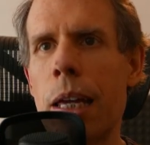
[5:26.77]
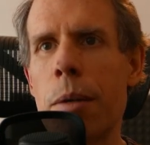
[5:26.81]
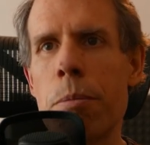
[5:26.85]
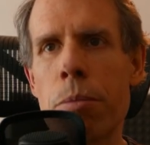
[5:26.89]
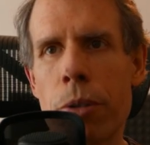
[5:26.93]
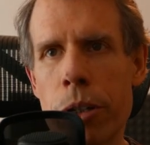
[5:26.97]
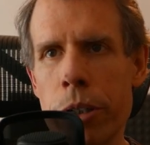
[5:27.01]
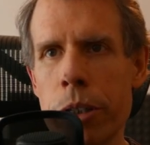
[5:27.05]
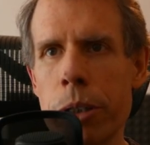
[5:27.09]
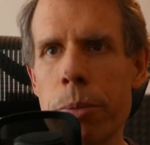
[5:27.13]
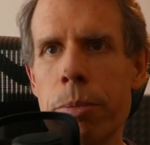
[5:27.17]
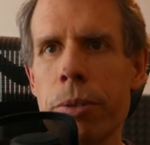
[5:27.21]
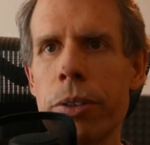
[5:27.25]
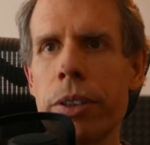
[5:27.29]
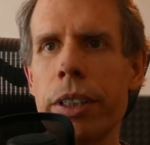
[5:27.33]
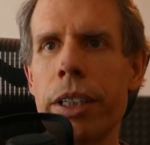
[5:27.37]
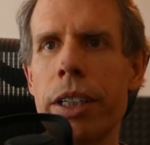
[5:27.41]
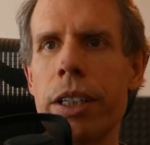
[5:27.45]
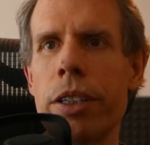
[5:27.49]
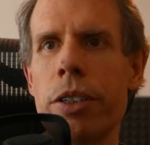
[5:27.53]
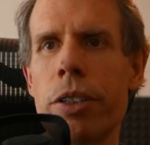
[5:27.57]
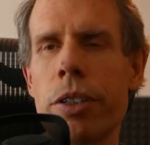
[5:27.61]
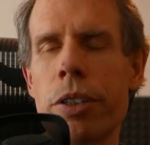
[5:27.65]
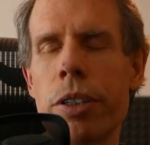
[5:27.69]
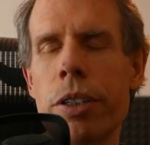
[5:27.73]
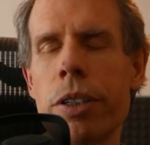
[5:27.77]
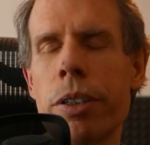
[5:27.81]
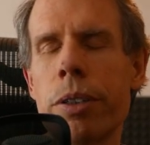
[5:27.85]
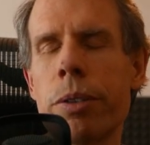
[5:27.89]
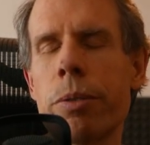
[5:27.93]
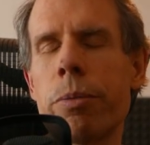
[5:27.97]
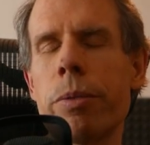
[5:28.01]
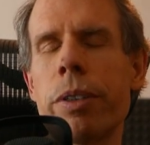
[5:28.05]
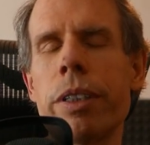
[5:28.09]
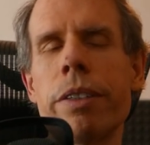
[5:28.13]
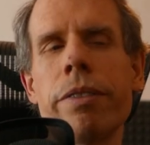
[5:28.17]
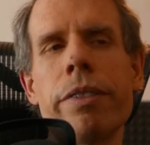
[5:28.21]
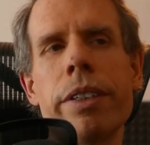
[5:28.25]
In principle, each
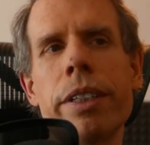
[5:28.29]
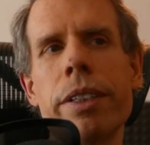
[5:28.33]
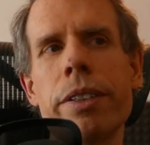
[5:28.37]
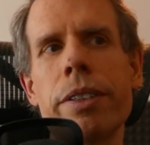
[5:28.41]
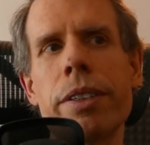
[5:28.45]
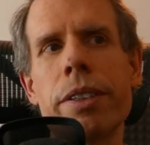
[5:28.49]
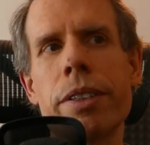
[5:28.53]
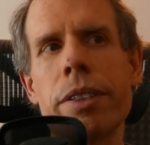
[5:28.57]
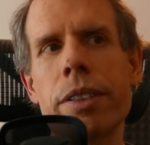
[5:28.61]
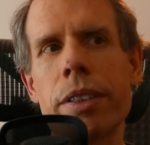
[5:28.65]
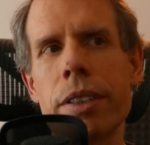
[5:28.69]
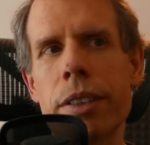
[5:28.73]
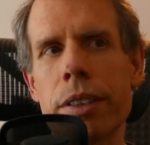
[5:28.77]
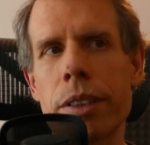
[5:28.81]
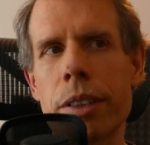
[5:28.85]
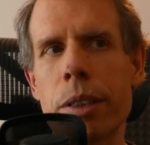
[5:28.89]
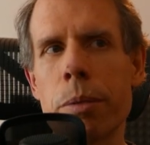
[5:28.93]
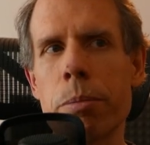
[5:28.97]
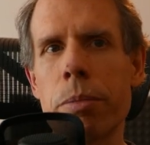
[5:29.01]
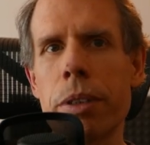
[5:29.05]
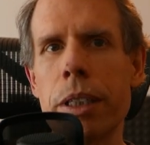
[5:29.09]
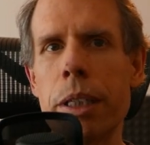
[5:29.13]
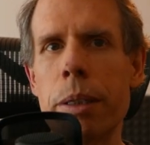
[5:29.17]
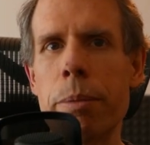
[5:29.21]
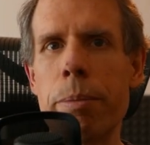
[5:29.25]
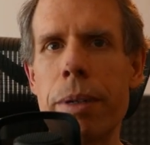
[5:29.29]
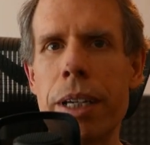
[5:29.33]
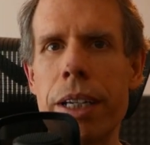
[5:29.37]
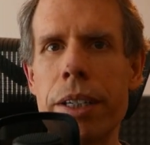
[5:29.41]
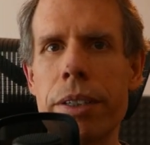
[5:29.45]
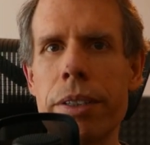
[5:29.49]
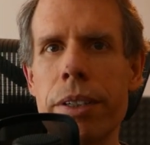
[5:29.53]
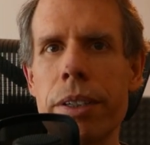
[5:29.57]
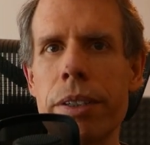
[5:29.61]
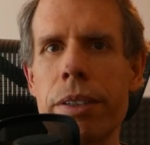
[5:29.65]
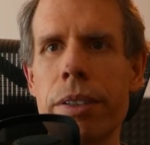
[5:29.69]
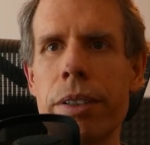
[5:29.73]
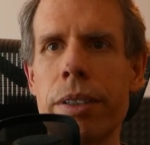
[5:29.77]
one of these is a complete
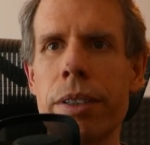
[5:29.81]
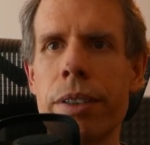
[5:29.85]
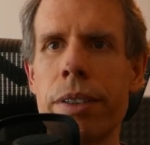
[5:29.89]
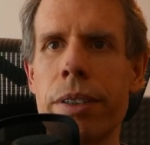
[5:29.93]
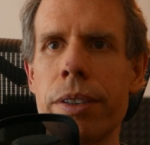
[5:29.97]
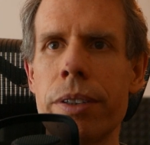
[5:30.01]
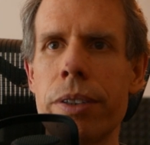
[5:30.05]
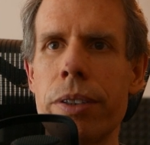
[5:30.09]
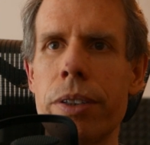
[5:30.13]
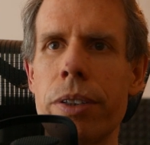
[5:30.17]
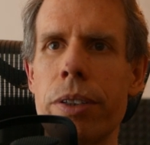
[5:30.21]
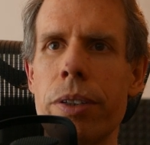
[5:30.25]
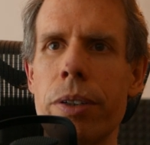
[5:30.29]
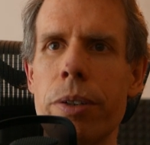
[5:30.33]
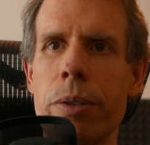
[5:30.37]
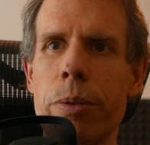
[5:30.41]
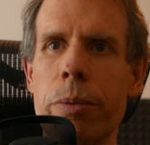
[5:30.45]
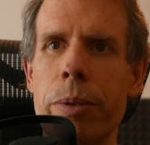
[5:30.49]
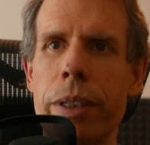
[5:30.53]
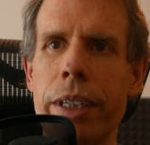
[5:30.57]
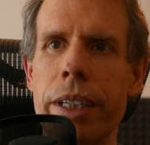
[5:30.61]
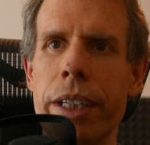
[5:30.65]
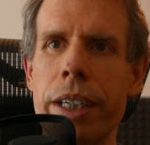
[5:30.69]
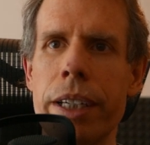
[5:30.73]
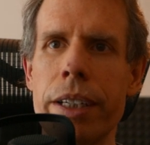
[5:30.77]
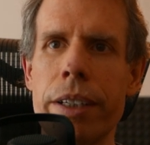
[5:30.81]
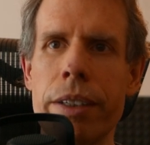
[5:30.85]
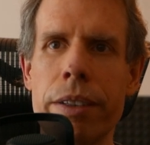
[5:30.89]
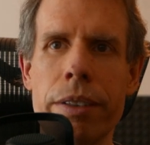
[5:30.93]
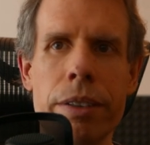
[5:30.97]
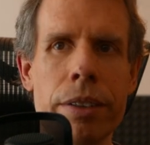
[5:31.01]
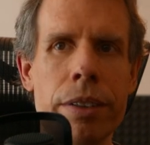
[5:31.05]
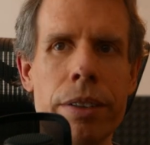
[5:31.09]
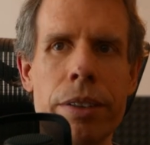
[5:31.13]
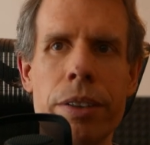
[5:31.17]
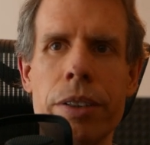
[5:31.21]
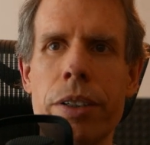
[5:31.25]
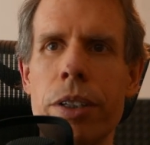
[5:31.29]
basis, so we can
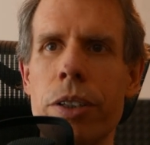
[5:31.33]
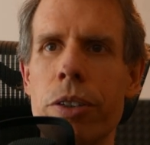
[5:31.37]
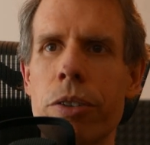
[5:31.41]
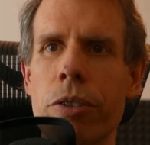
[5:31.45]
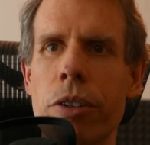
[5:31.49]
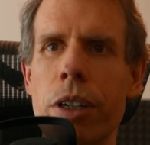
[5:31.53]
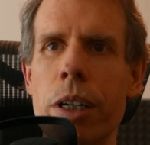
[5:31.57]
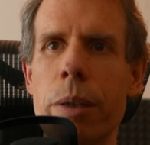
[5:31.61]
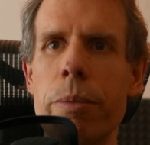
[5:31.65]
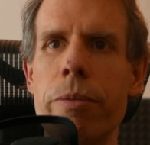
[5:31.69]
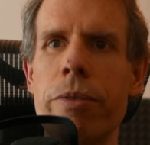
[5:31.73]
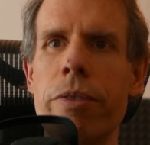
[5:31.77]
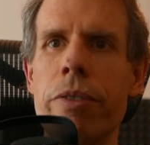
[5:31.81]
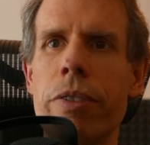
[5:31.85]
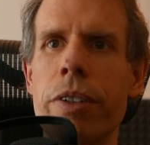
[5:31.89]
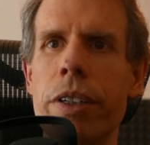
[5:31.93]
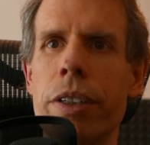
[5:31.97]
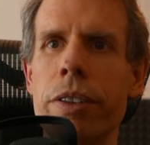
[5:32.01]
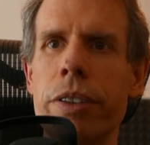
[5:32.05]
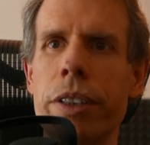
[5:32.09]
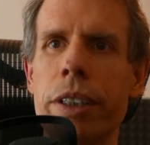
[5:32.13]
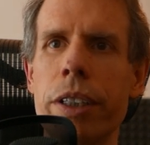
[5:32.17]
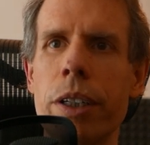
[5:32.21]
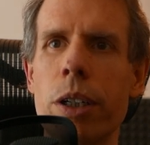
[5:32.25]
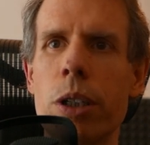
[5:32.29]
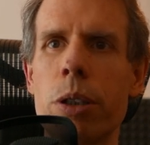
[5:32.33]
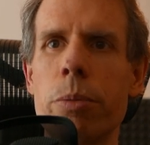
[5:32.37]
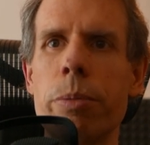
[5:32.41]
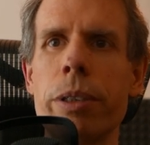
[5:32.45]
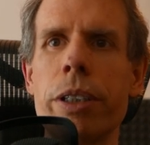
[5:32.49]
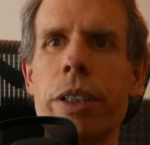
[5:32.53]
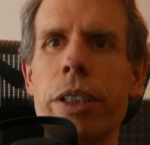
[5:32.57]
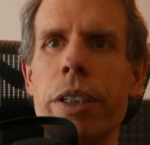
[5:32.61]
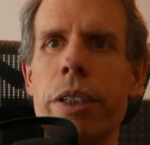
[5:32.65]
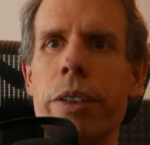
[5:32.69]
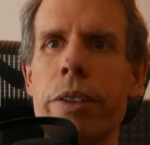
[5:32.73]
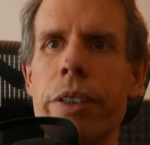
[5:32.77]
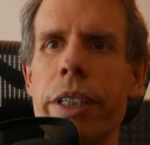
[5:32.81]
describe fairly
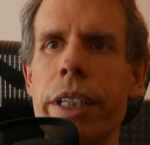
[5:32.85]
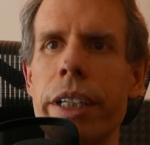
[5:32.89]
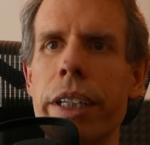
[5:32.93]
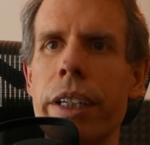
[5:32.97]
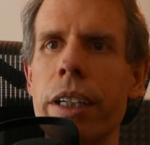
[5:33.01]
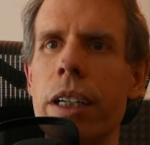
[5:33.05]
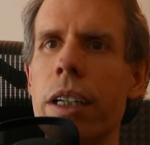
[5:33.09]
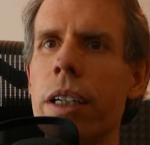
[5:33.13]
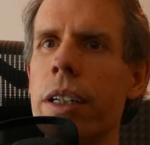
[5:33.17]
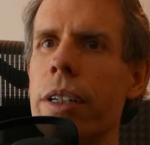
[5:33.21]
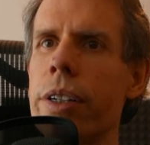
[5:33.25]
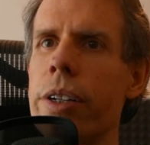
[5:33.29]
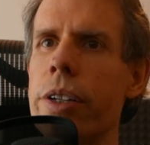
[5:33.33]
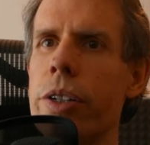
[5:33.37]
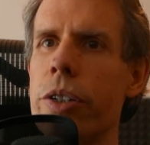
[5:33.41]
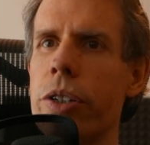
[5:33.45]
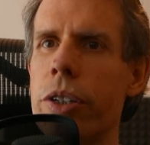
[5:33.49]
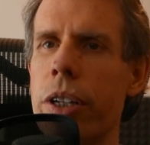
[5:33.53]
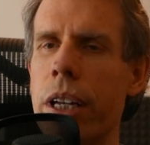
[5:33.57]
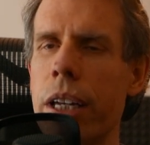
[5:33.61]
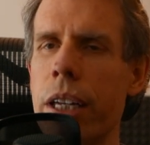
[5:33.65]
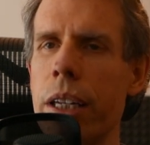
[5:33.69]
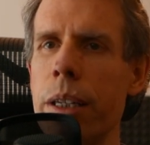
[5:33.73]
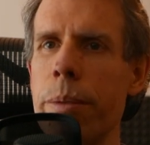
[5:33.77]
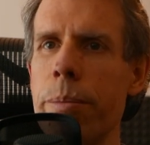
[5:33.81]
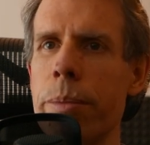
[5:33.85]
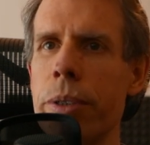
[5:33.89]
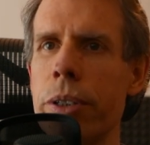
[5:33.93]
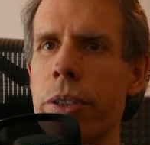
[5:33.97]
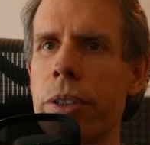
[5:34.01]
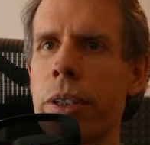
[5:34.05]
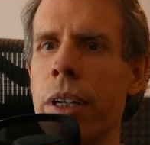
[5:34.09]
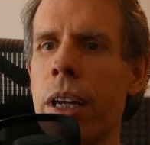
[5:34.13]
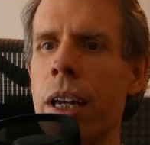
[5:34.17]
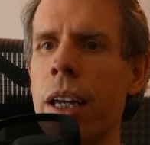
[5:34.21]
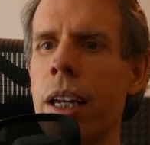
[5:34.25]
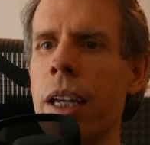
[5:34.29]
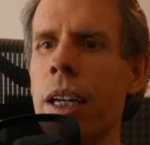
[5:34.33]
arbitrary
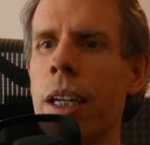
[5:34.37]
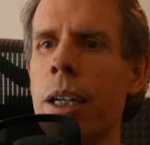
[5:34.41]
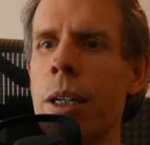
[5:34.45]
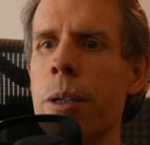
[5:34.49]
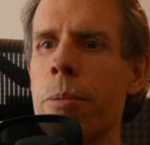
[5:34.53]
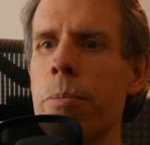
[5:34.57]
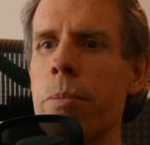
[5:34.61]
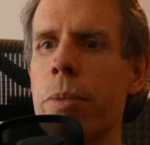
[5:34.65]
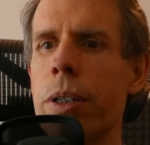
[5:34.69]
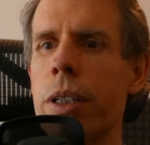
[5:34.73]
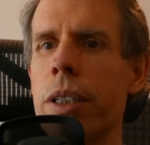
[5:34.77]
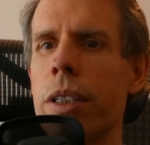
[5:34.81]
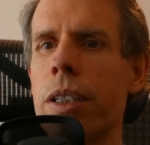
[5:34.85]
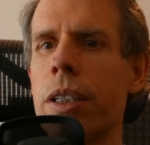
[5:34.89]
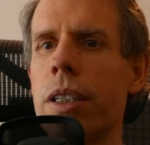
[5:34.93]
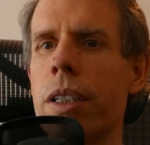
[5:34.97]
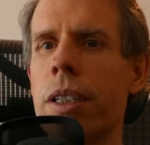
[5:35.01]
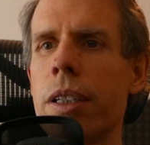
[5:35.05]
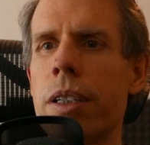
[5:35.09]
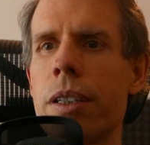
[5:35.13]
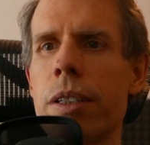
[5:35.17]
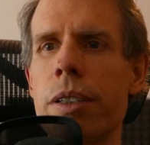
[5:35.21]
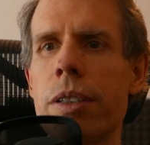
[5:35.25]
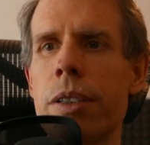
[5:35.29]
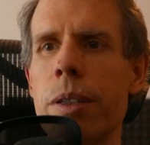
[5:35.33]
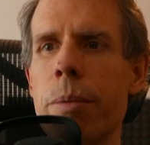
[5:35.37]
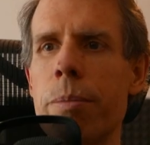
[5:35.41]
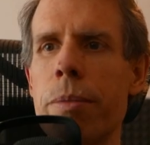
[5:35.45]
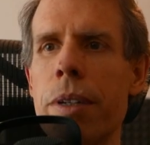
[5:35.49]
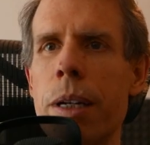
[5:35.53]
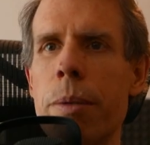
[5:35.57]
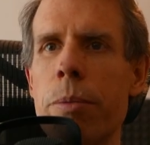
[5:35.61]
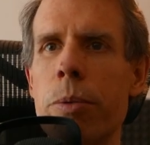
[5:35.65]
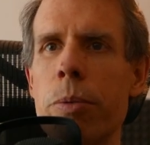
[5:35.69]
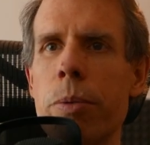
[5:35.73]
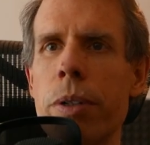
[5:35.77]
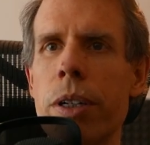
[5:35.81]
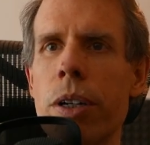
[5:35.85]
shapes, but
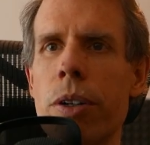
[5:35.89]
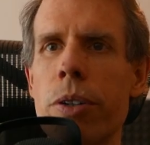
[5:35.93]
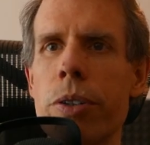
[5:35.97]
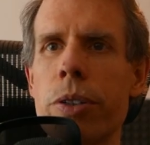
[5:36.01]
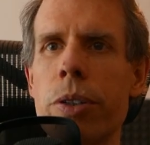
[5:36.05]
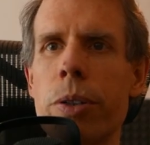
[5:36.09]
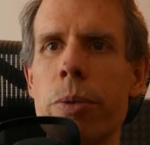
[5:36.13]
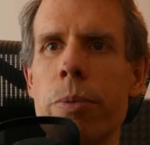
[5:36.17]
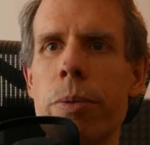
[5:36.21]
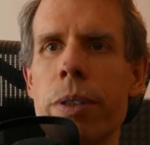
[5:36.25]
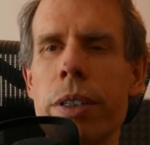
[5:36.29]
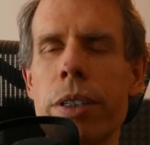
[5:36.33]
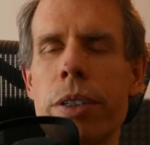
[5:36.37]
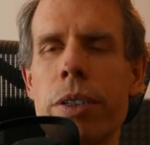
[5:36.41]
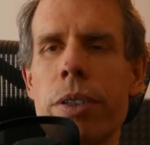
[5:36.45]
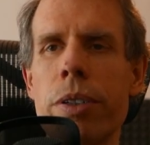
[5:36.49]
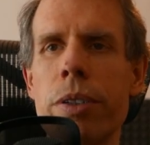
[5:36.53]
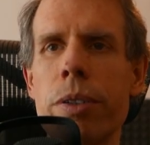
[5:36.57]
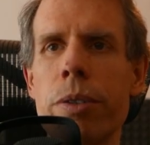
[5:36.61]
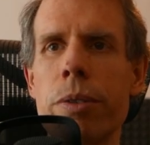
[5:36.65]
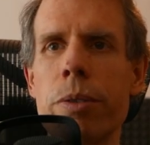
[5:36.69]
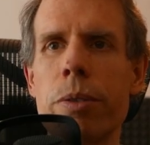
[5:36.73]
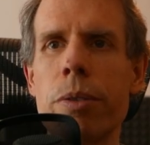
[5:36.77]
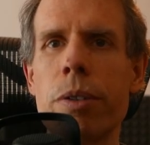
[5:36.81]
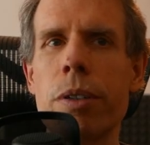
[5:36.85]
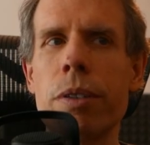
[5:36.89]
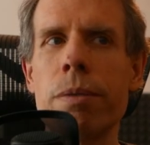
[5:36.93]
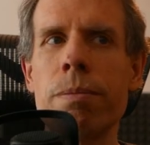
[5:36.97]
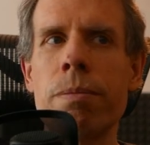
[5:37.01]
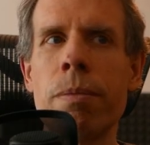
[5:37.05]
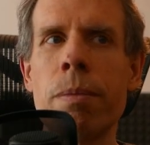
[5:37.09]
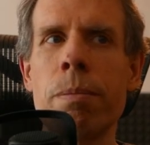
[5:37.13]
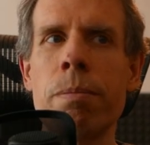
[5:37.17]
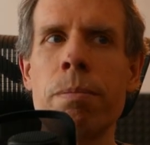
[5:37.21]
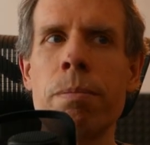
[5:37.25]
sometimes we also want to